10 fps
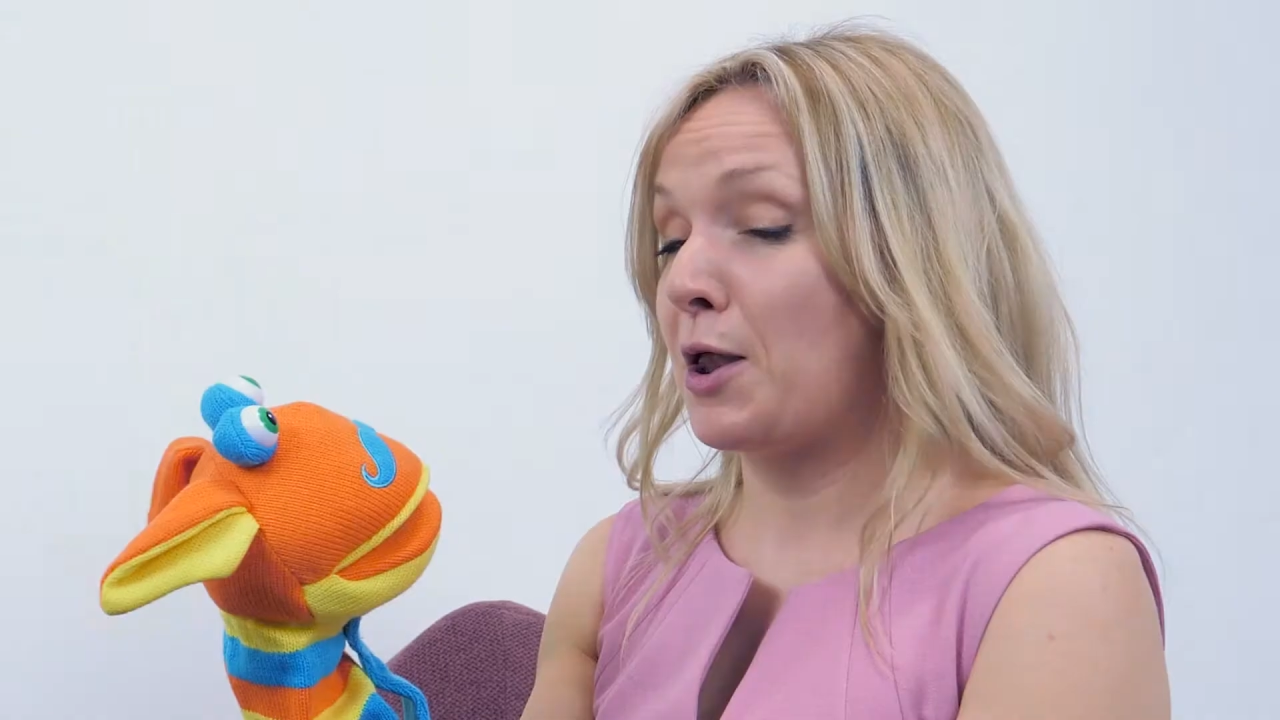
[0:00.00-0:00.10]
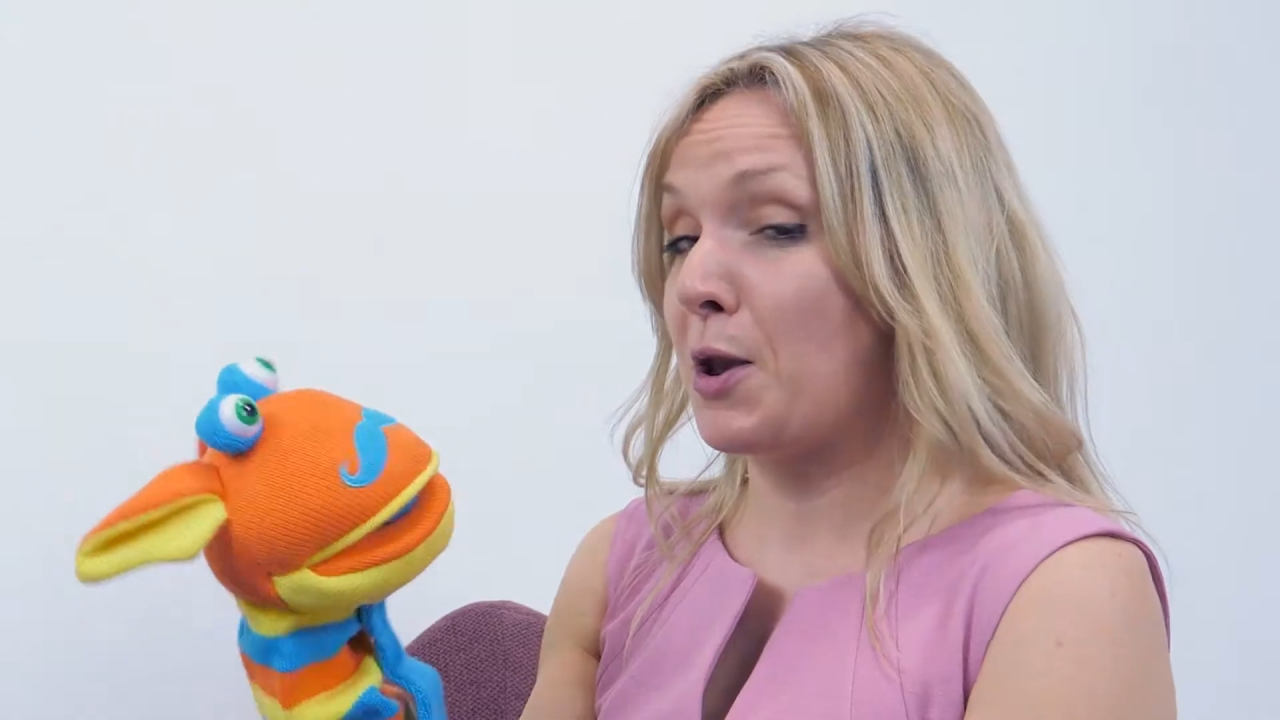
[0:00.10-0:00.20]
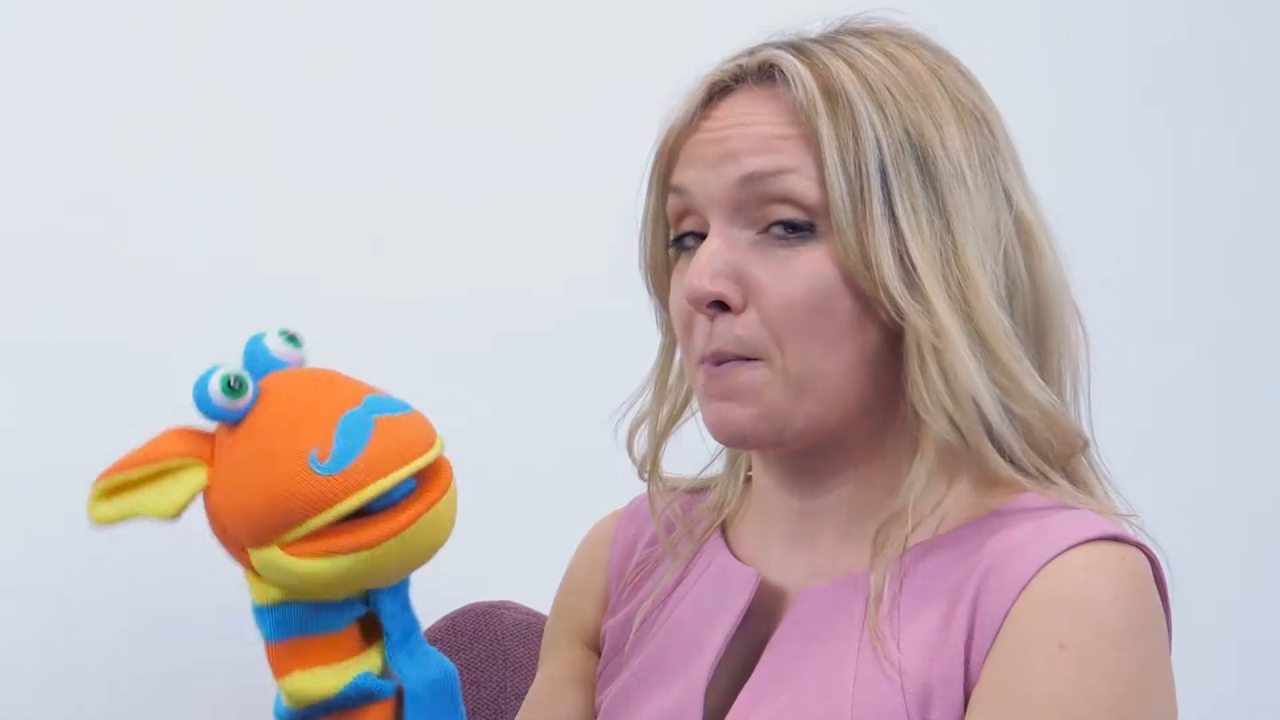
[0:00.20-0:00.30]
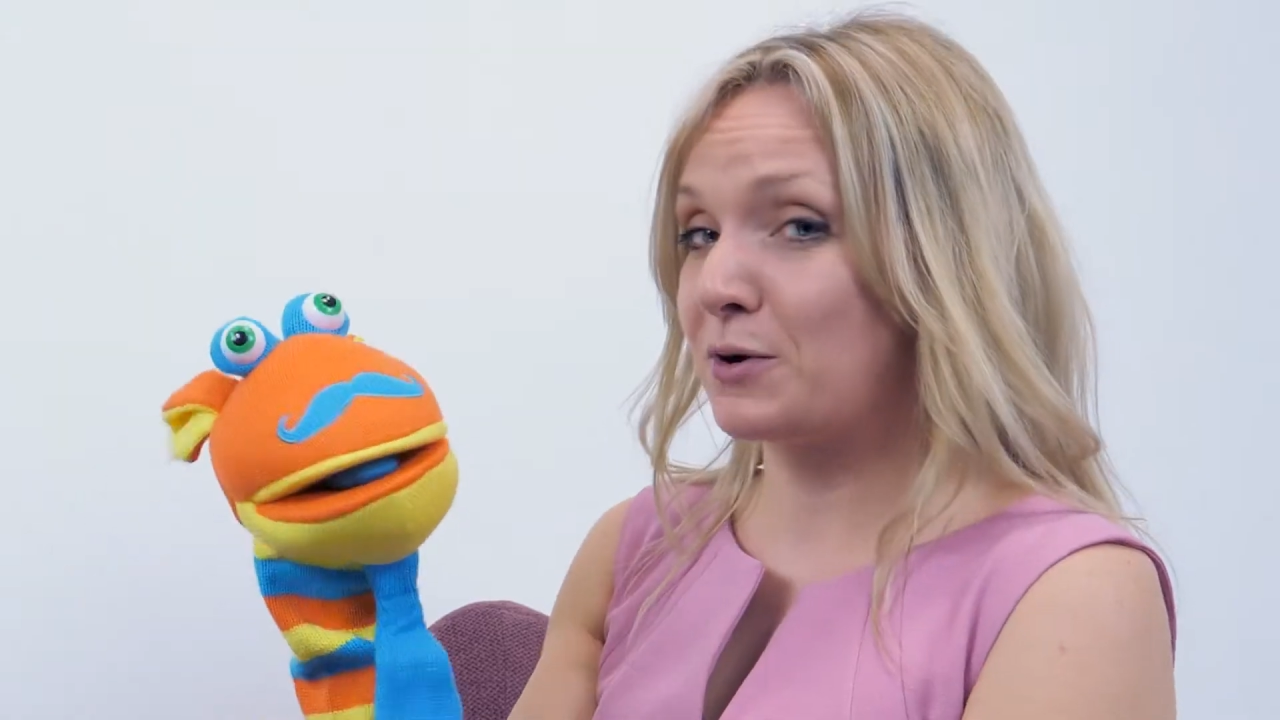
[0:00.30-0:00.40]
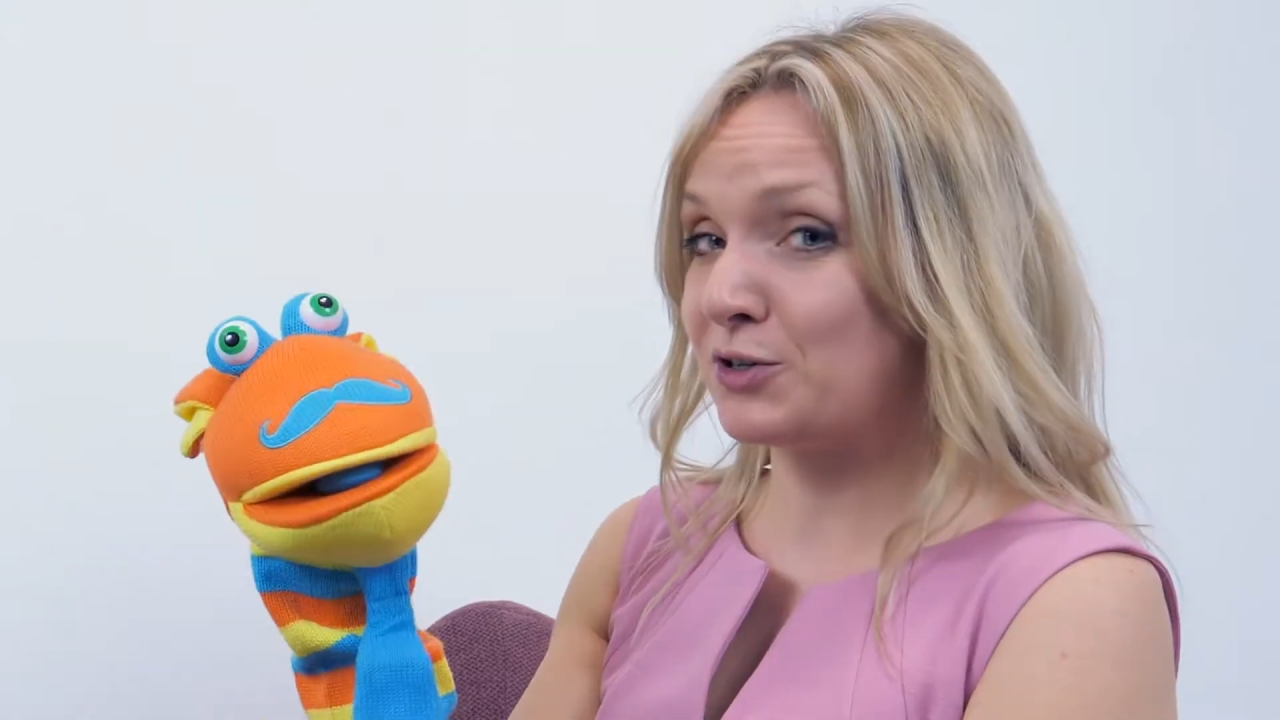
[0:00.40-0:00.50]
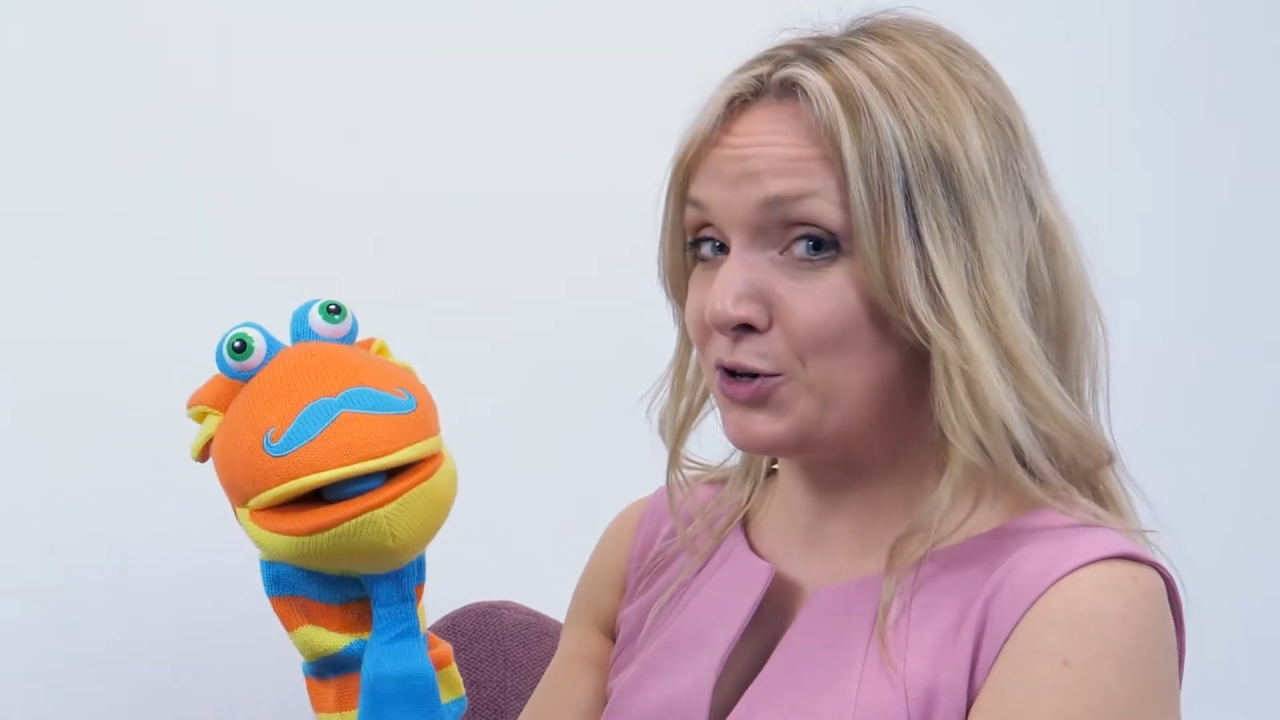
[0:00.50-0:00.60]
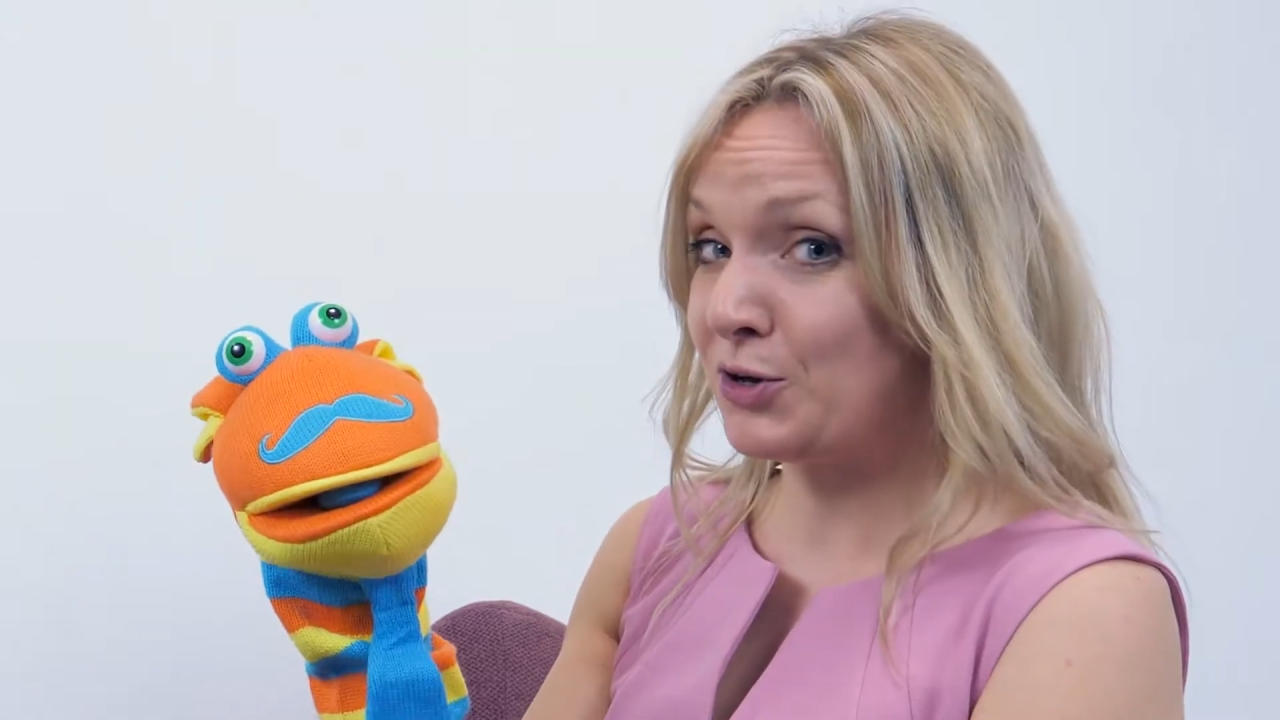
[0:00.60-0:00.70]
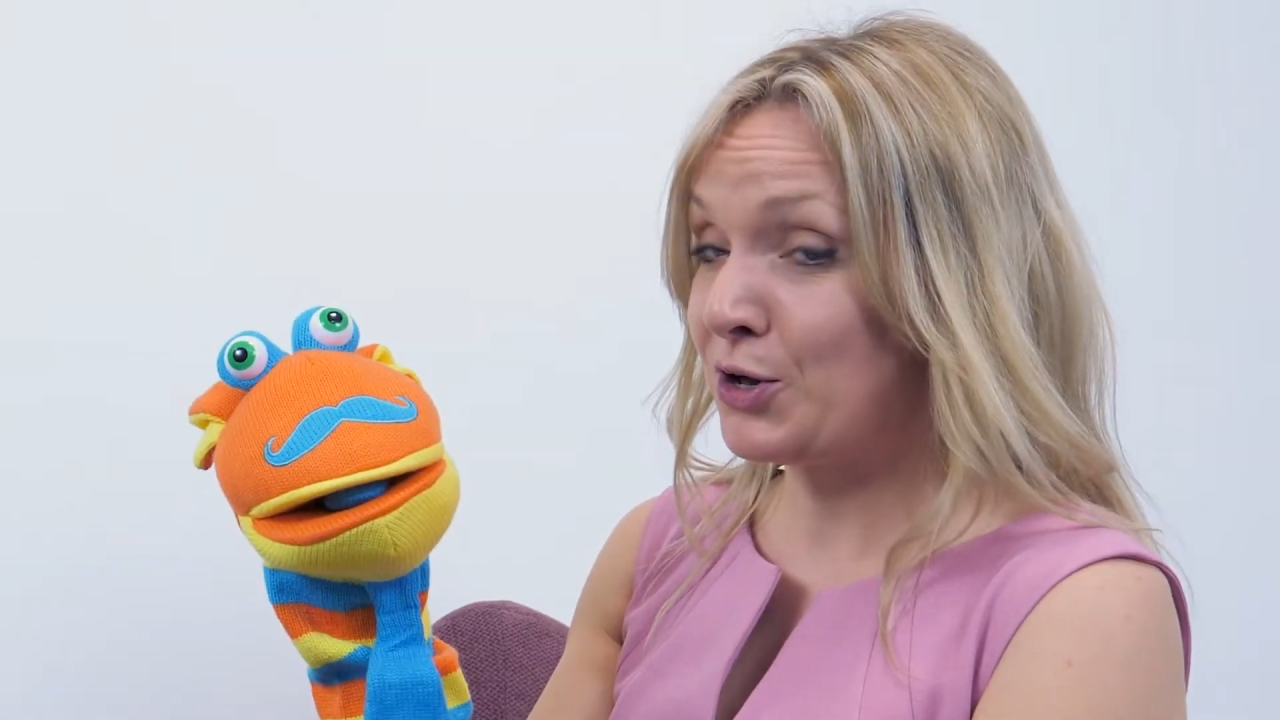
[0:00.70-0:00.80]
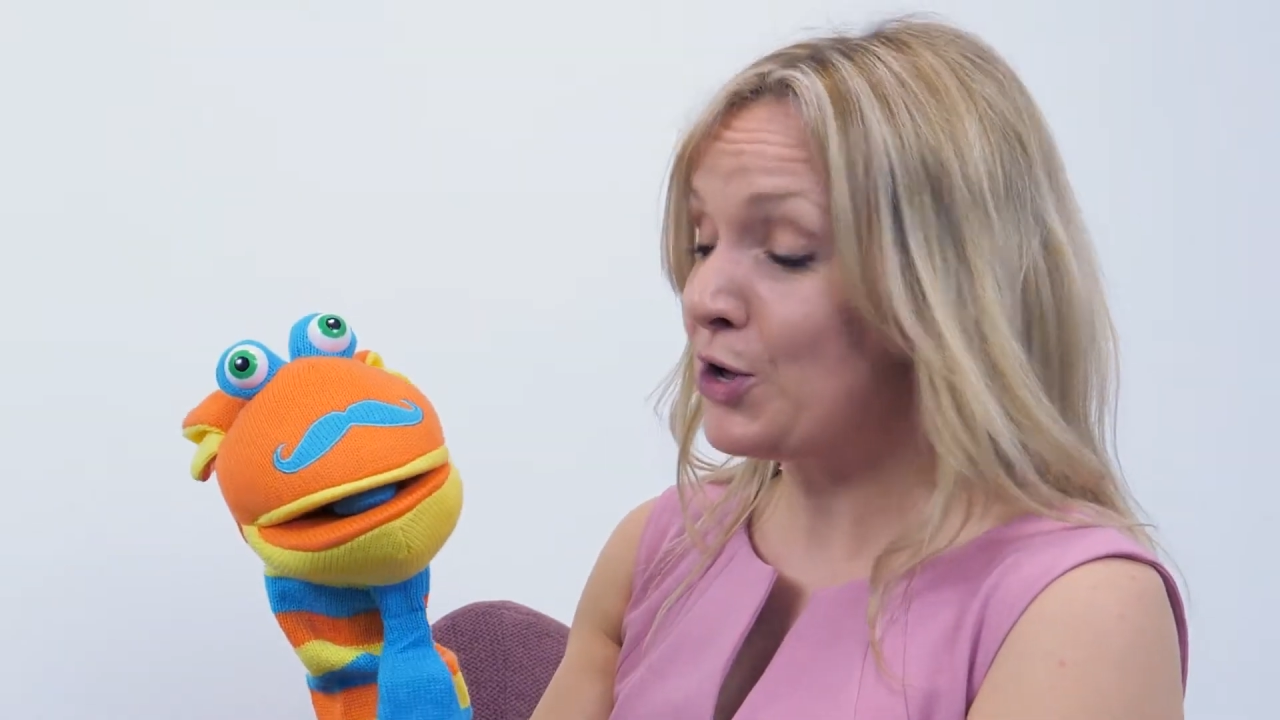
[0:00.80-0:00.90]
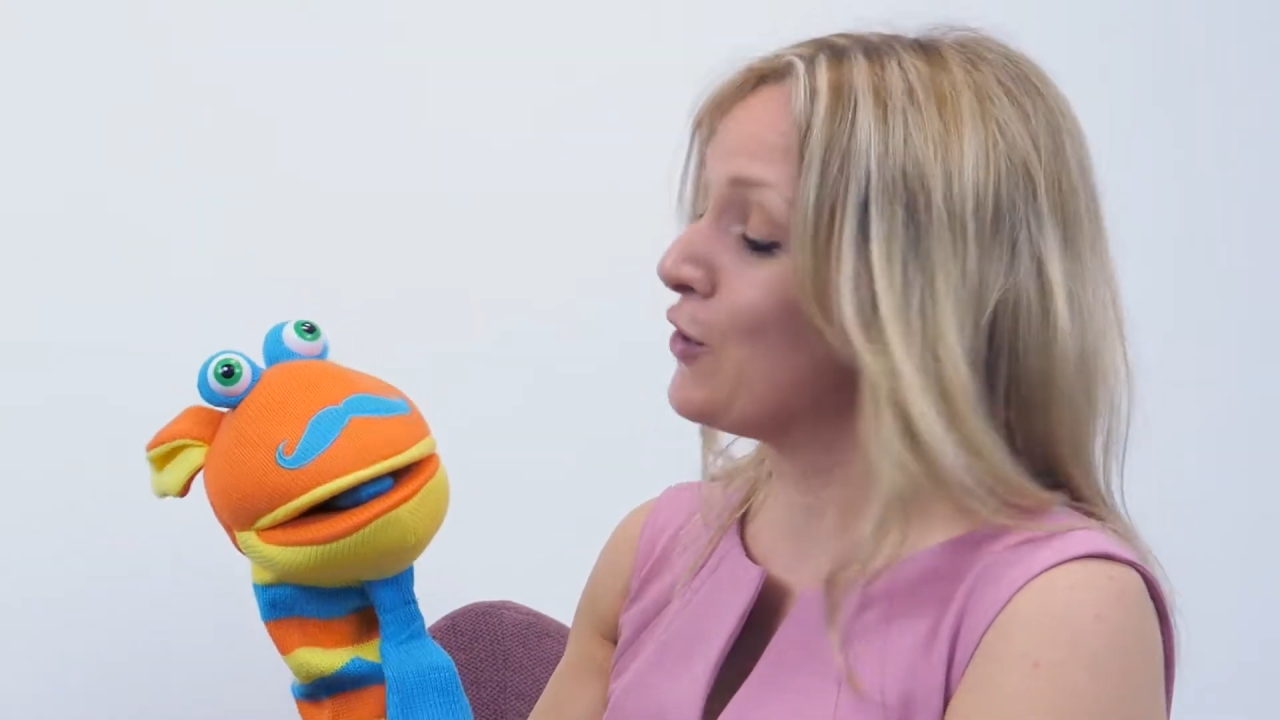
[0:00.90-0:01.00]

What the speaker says: Number 2,